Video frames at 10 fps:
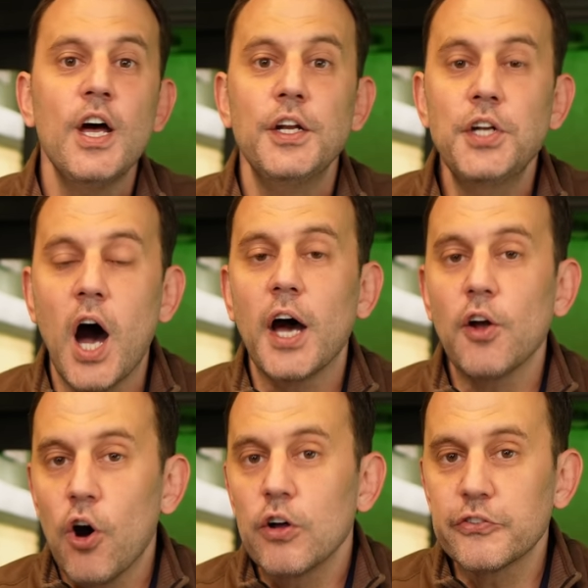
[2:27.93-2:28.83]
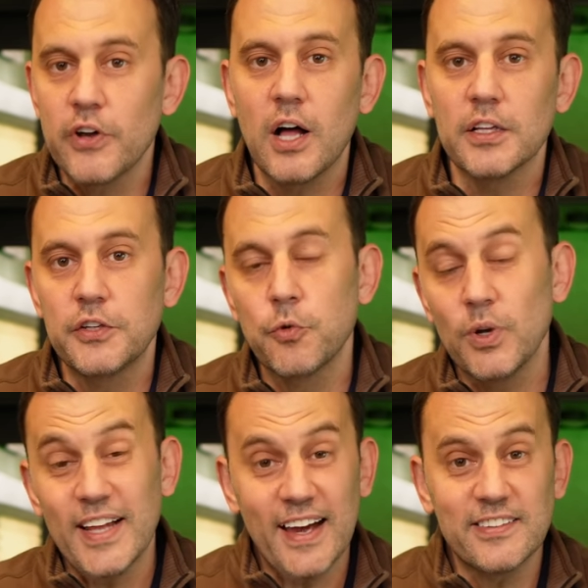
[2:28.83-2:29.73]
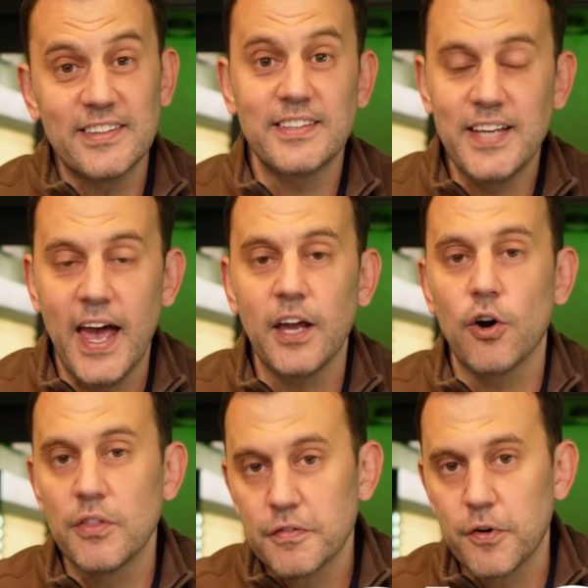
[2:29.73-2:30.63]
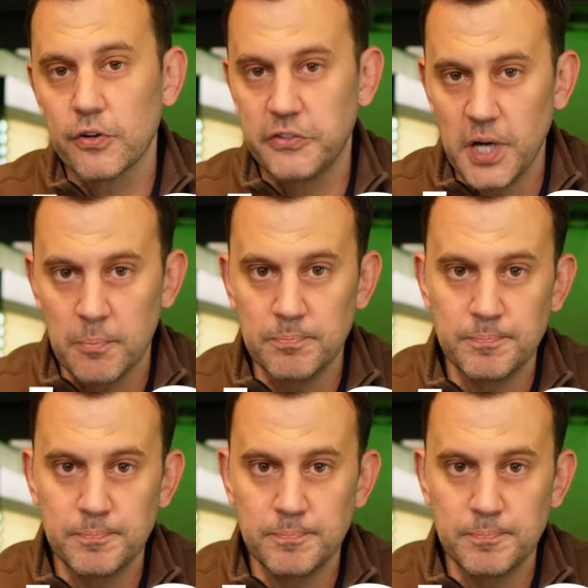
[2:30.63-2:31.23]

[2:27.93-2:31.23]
not all solids will exit the tank on the first dump.